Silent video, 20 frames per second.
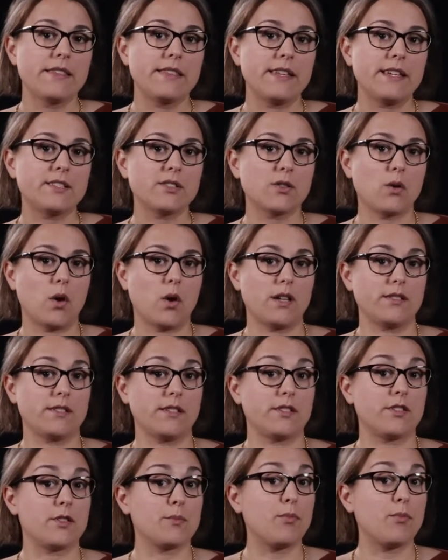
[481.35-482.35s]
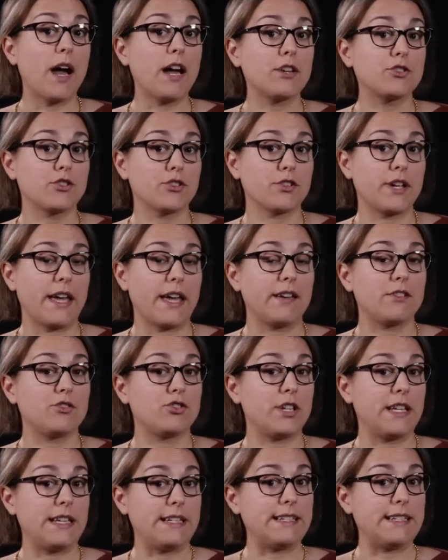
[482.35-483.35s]
This causes the pressure
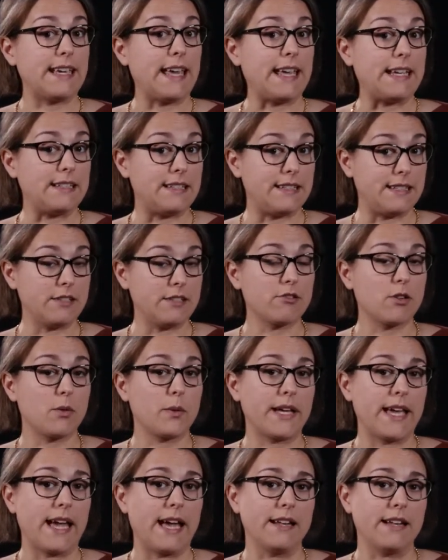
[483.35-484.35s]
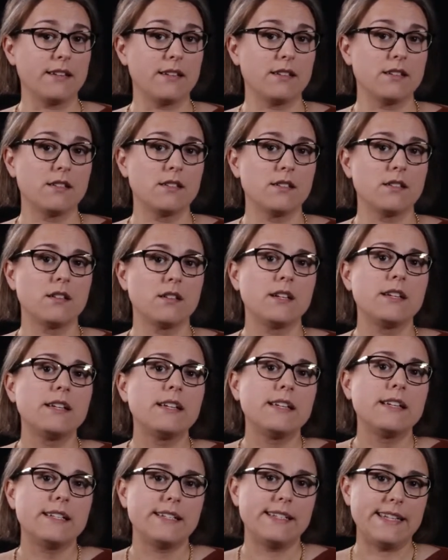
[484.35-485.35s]
gauge to indicate zero again.
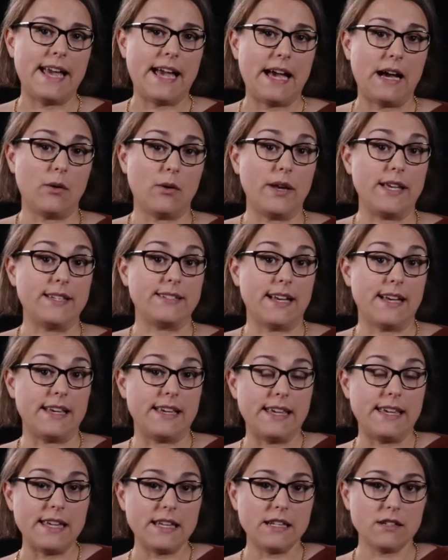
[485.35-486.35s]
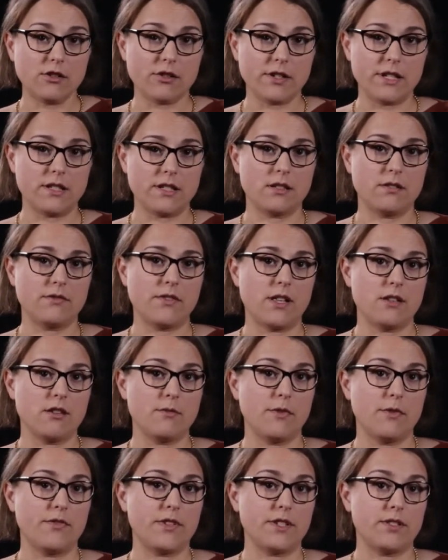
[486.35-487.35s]
Now, as I increase the
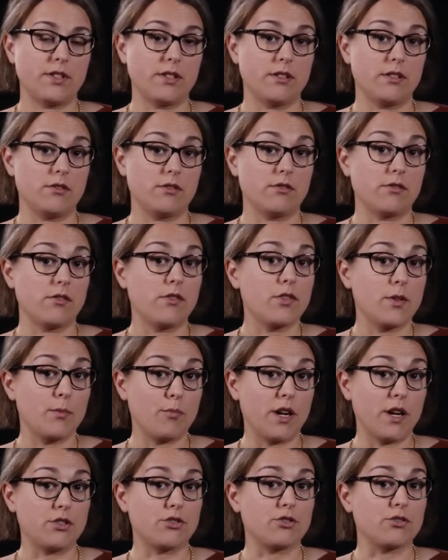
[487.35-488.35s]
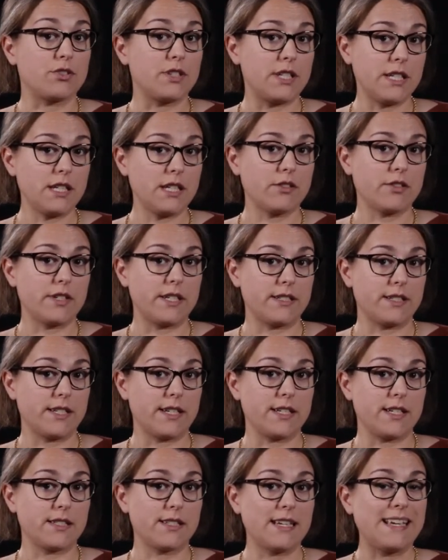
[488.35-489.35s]
volume of the cylinder, the pressure
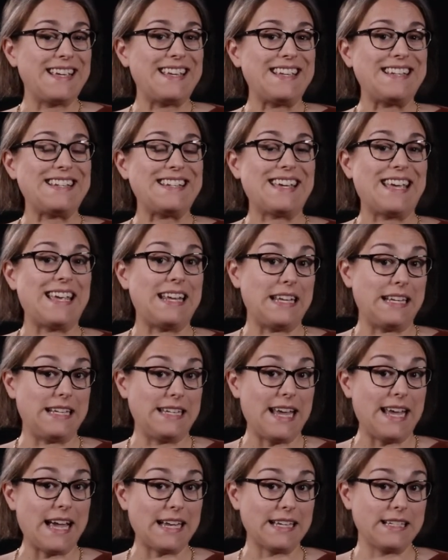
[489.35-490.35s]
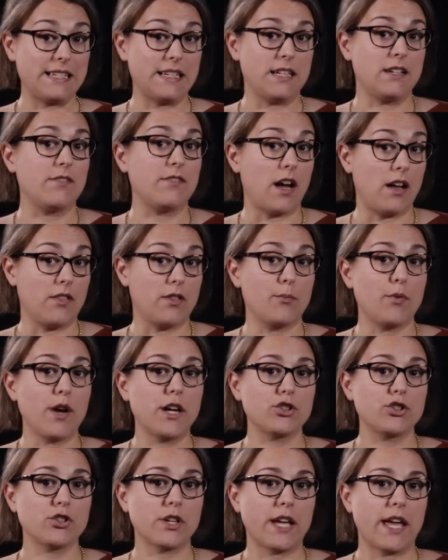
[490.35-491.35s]
decreases, indicating negative on the
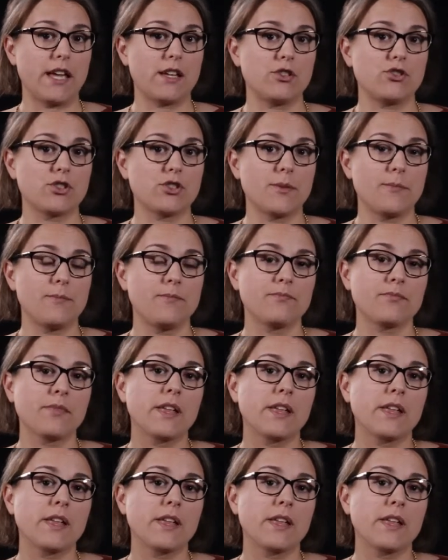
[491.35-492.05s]
pressure gauge.